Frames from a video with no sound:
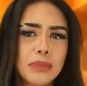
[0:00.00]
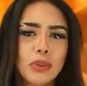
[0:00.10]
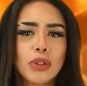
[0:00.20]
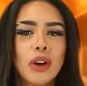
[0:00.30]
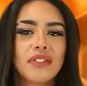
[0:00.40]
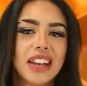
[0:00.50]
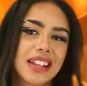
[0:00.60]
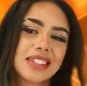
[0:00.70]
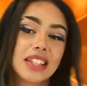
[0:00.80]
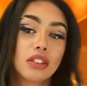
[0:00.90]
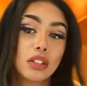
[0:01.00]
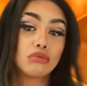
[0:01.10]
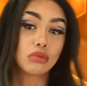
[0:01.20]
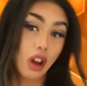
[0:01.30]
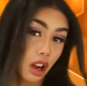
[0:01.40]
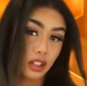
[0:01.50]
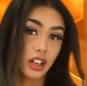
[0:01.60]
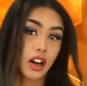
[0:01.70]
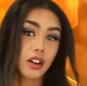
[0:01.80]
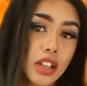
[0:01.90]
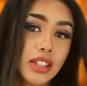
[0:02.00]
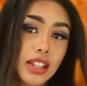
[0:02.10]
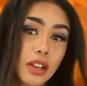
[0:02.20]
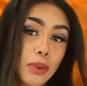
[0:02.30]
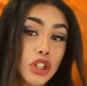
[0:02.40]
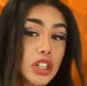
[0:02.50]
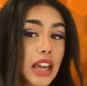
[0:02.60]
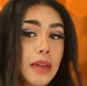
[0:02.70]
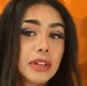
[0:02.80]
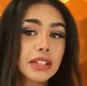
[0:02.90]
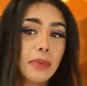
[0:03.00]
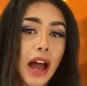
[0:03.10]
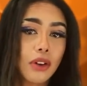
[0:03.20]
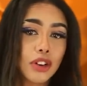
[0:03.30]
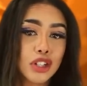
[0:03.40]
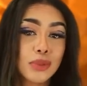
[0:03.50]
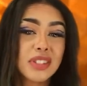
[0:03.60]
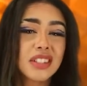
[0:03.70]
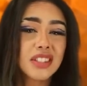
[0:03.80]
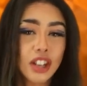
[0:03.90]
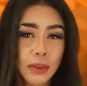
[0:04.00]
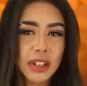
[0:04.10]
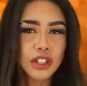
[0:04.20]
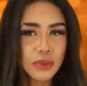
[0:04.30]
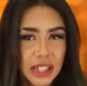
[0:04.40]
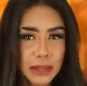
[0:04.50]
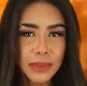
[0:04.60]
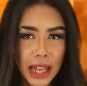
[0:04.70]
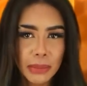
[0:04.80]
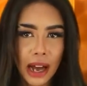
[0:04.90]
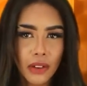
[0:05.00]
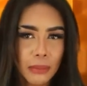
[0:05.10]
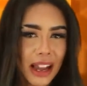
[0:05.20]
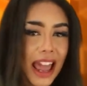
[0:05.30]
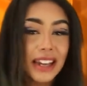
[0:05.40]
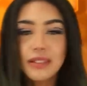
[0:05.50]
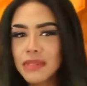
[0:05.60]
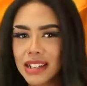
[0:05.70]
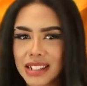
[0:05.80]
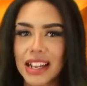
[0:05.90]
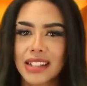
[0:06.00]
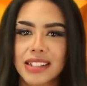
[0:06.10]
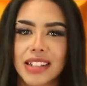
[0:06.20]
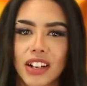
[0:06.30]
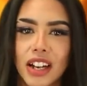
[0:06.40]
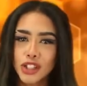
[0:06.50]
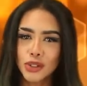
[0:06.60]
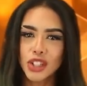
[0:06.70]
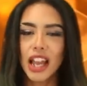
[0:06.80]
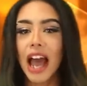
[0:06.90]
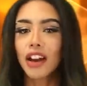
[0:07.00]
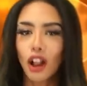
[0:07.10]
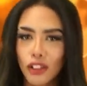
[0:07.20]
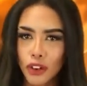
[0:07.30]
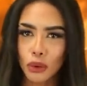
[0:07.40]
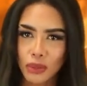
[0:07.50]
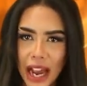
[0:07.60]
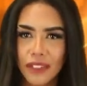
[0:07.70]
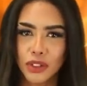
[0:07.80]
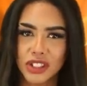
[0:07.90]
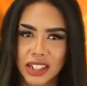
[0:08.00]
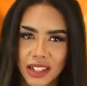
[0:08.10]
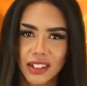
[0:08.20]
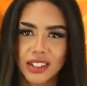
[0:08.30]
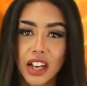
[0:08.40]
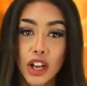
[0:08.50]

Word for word: people who have necessarily wronged her. You see, when she came into power, she was determined to keep that power by any means necessary, so she had all of her rivals killed,